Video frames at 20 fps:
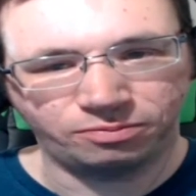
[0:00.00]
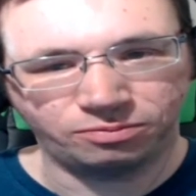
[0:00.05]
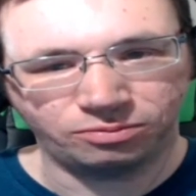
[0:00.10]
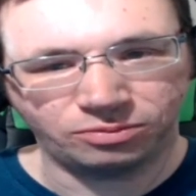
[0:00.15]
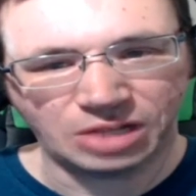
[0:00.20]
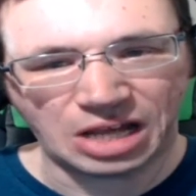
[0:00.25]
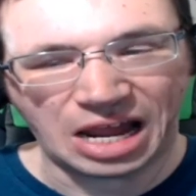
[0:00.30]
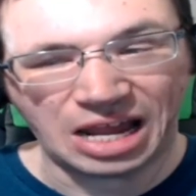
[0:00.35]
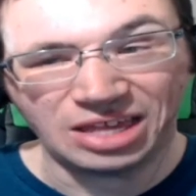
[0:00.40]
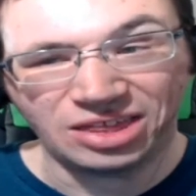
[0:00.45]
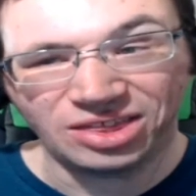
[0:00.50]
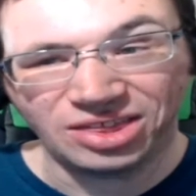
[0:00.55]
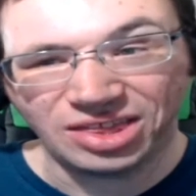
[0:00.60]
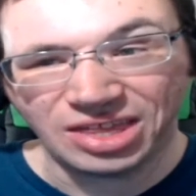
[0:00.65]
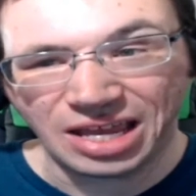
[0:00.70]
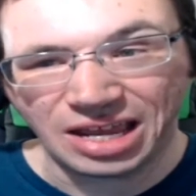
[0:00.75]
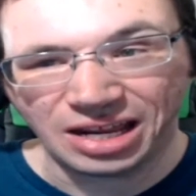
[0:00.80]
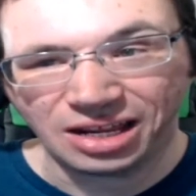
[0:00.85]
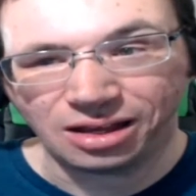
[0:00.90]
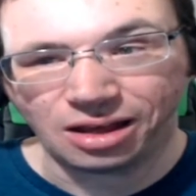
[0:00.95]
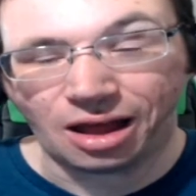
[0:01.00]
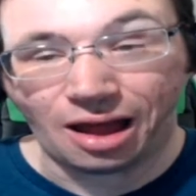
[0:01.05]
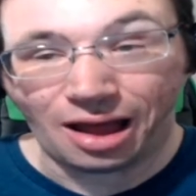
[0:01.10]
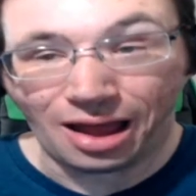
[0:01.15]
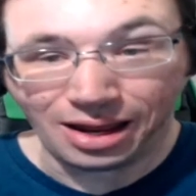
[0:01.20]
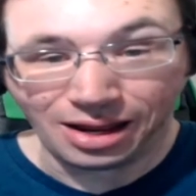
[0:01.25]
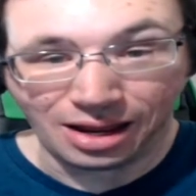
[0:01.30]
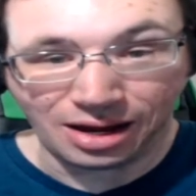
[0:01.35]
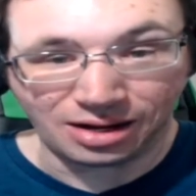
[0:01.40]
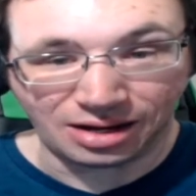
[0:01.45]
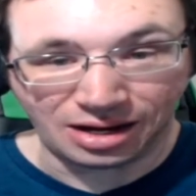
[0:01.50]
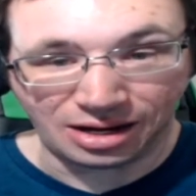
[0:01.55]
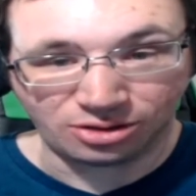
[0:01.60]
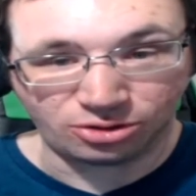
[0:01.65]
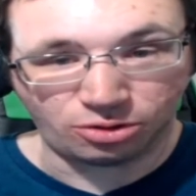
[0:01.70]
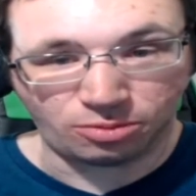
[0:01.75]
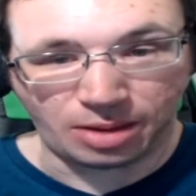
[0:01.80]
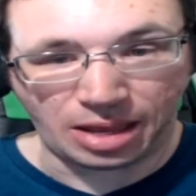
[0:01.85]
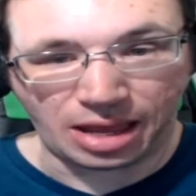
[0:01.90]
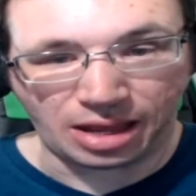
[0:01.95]
I think I got an
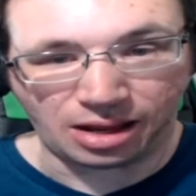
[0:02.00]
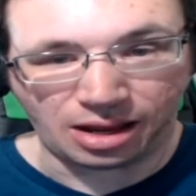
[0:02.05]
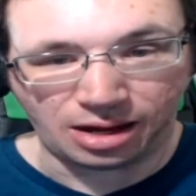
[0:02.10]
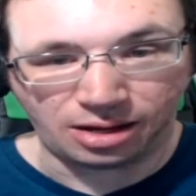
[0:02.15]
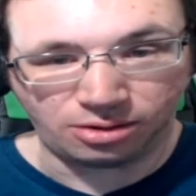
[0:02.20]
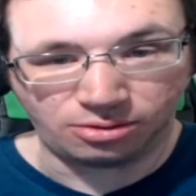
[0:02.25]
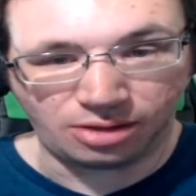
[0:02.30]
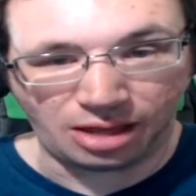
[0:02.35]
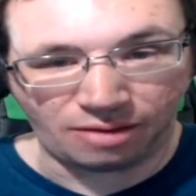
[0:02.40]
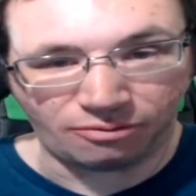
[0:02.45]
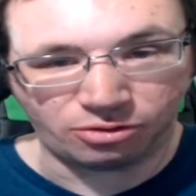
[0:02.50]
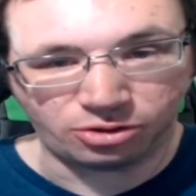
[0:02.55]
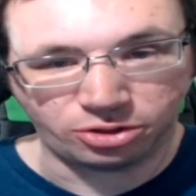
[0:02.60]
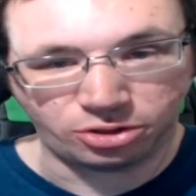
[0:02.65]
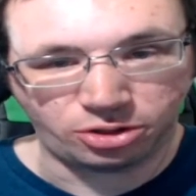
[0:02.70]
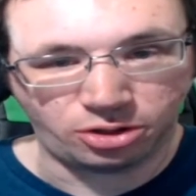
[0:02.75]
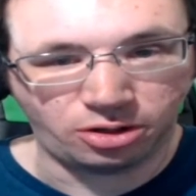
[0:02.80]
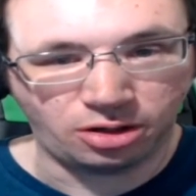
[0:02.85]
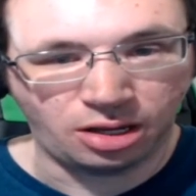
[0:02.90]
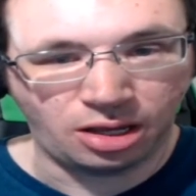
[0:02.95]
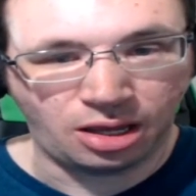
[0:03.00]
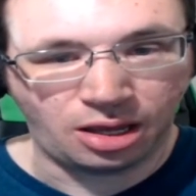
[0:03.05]
extra pack. I know that for sure.